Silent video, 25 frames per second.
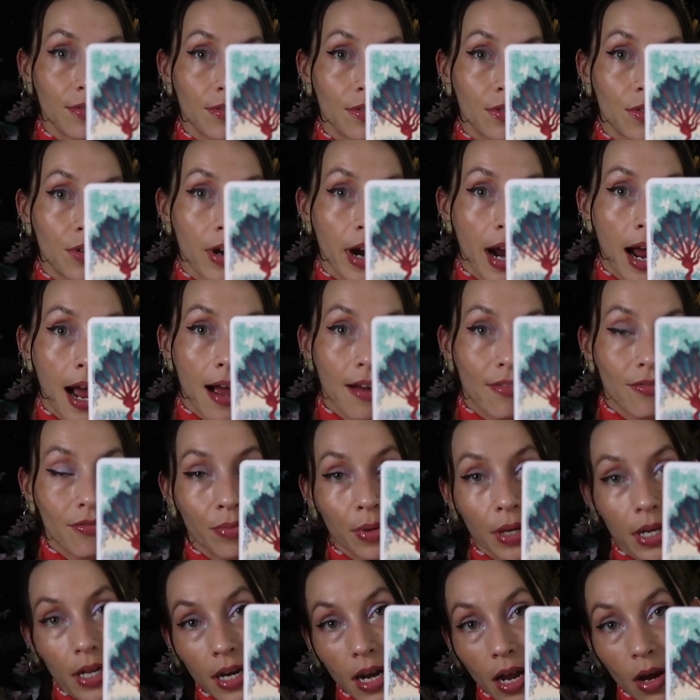or have
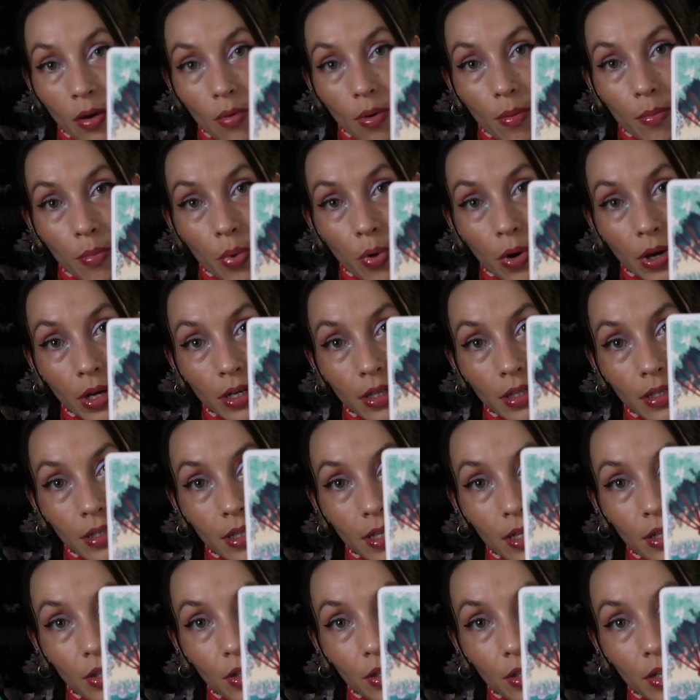been at one point
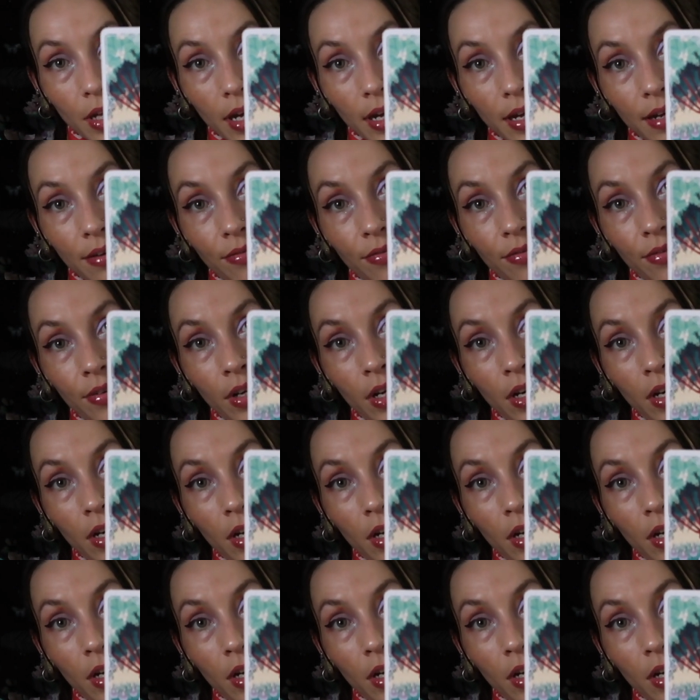in your life.